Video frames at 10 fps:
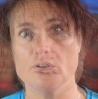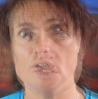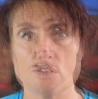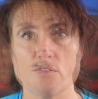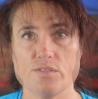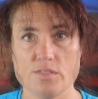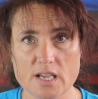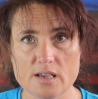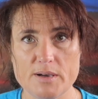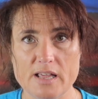So
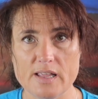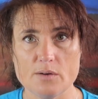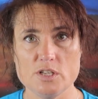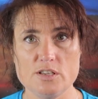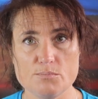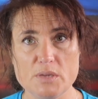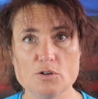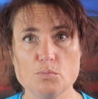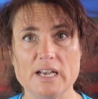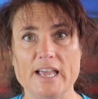think about that when you're
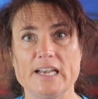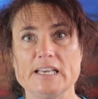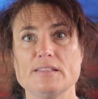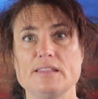meal planning.